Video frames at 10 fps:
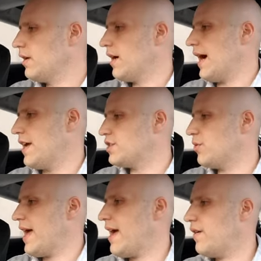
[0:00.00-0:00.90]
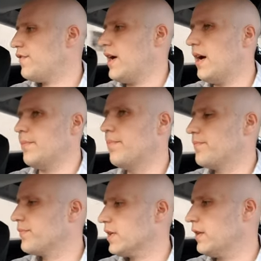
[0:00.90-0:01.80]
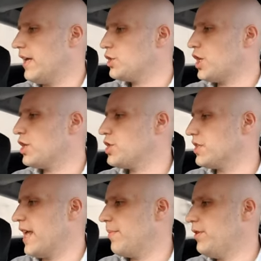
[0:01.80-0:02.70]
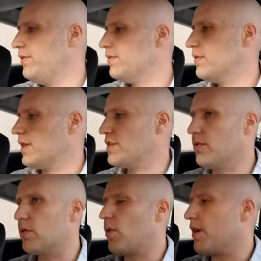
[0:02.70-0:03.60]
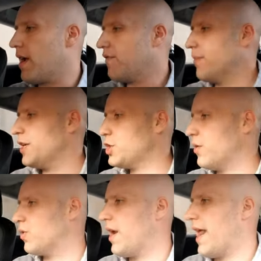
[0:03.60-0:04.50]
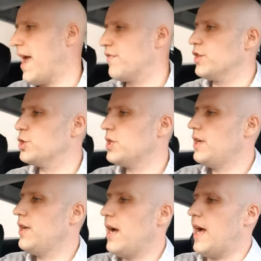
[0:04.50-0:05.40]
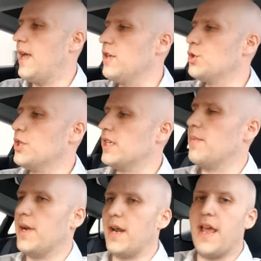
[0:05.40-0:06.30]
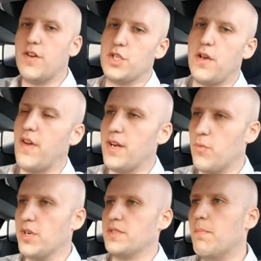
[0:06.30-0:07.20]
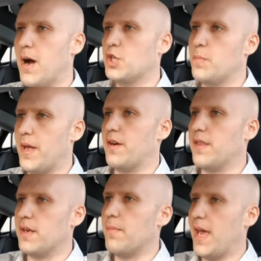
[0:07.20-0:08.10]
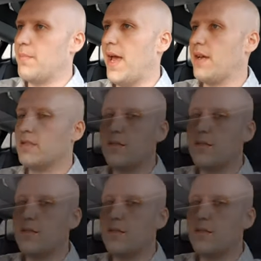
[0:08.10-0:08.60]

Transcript: I do have lane changes enabled, doesn't require confirmation, and we're on average. I usually keep it on average. I find it works much better than Mad Max.